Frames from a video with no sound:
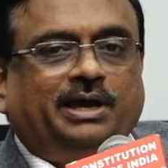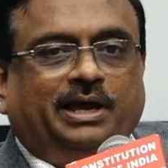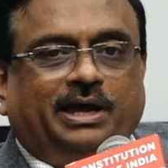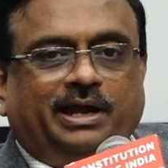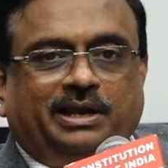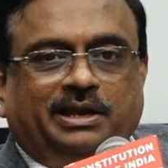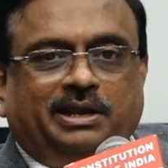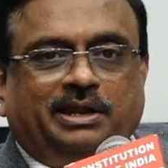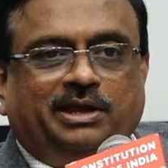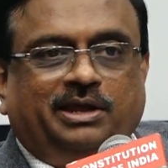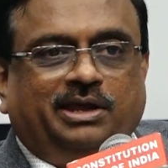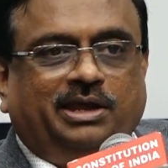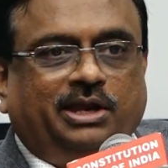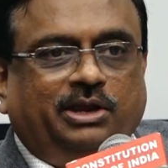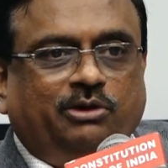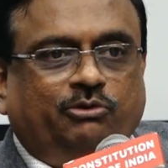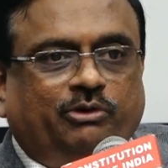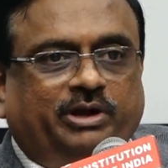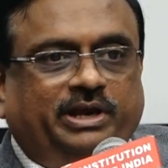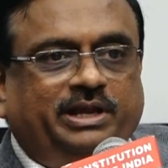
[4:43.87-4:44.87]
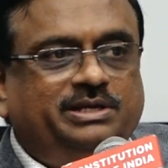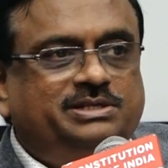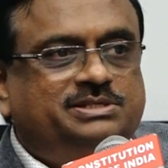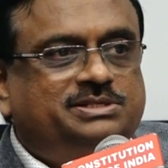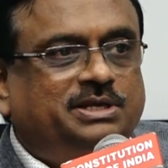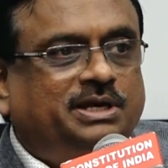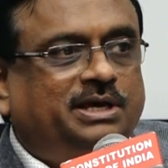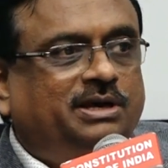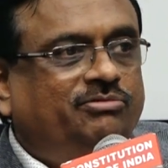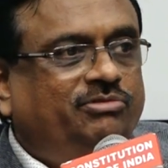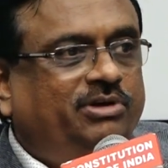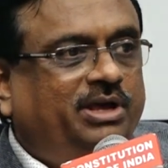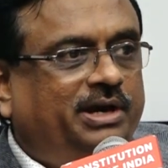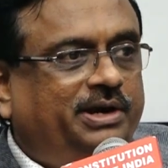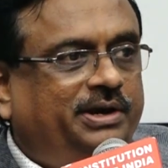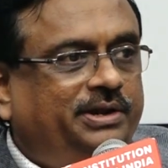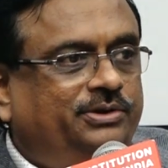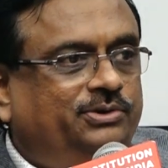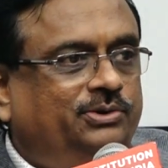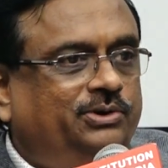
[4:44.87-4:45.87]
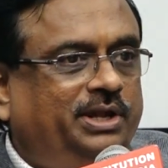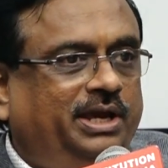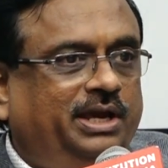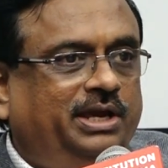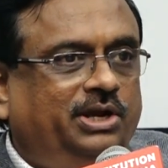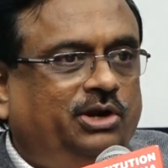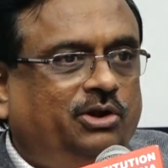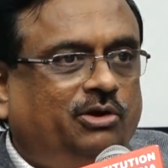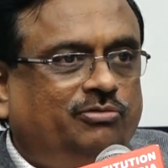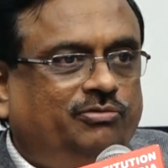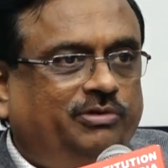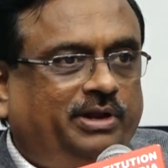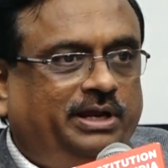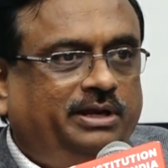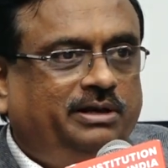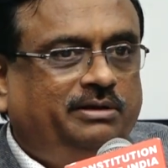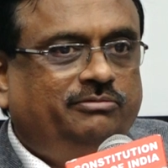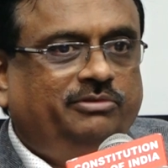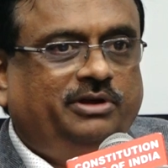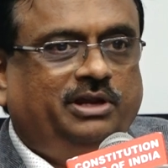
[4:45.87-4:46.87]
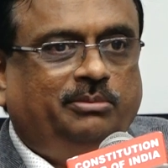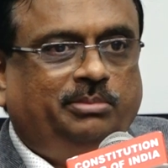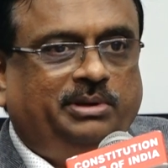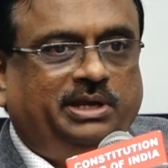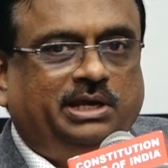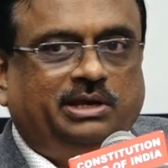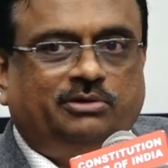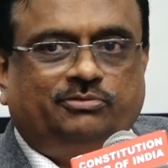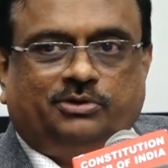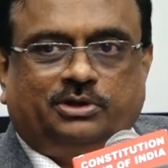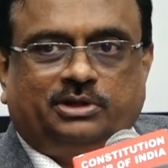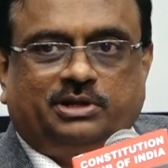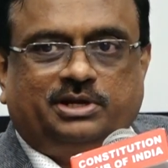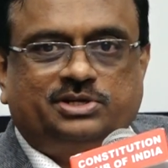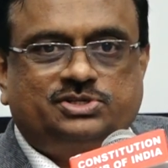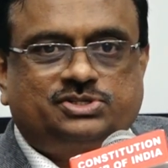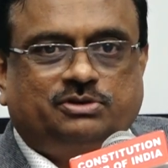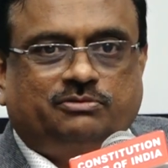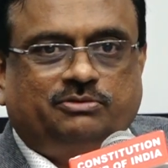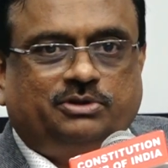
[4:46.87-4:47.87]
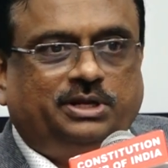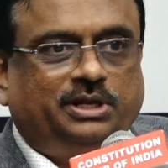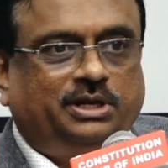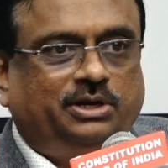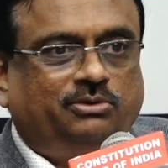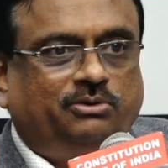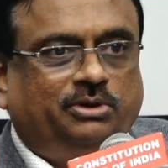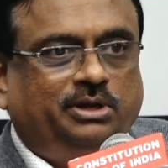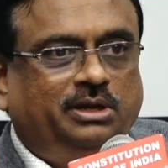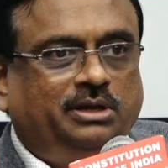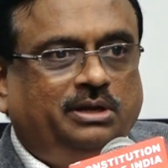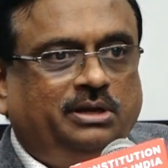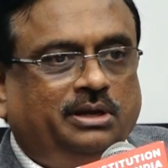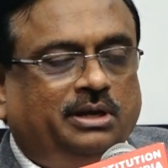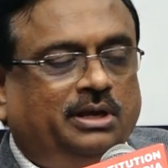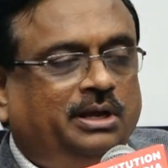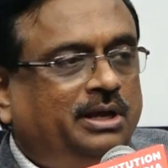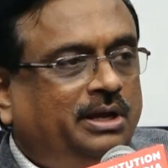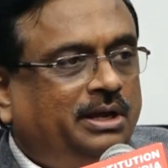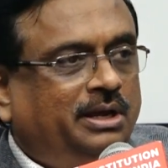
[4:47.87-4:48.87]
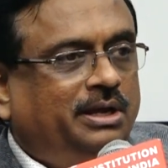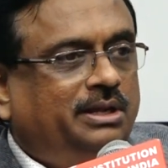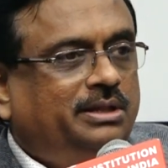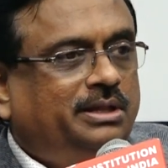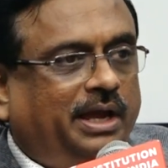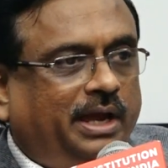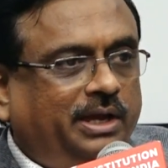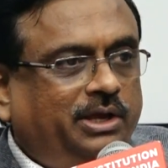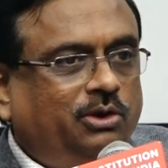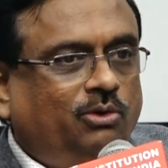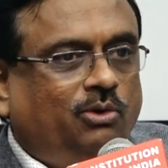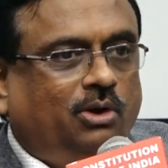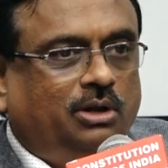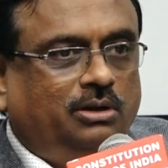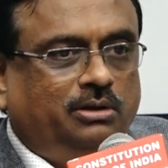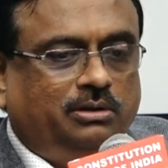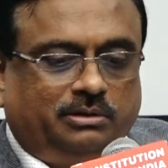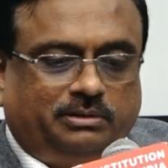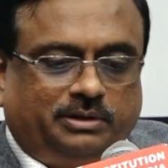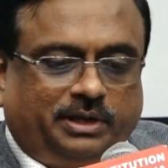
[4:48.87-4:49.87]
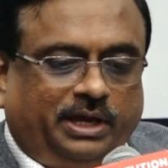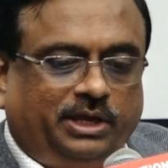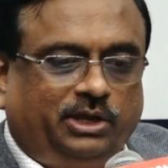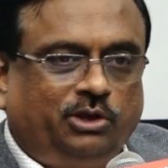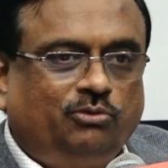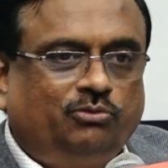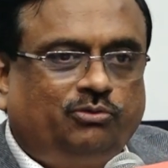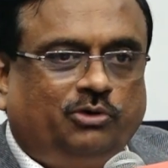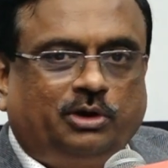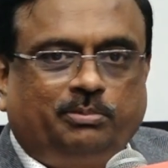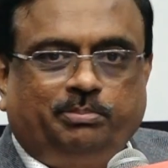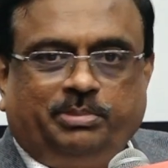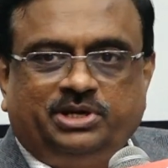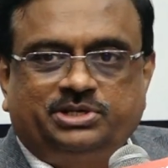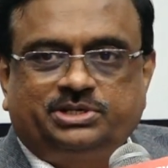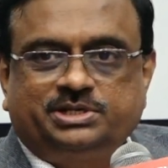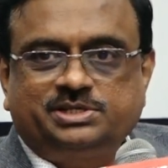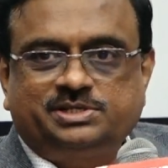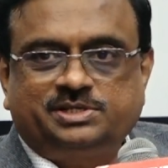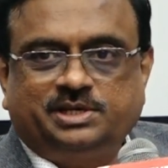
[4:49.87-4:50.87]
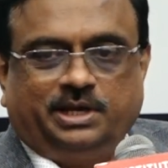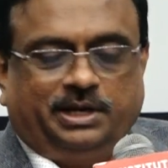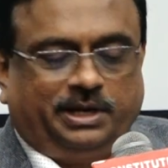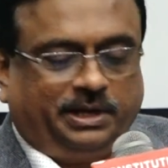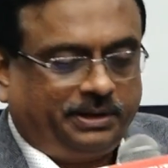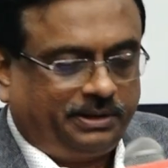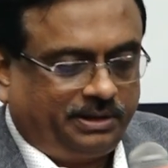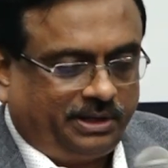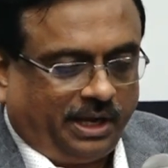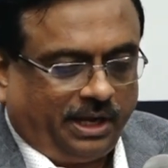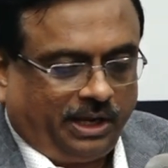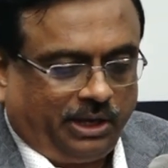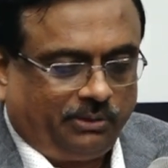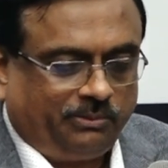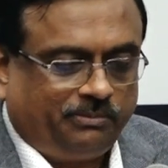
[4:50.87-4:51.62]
And any queries, we are ready to take it offline. We'll be here for the rest of the day today. Thank you all. Thank you for patience hearing. Thank you.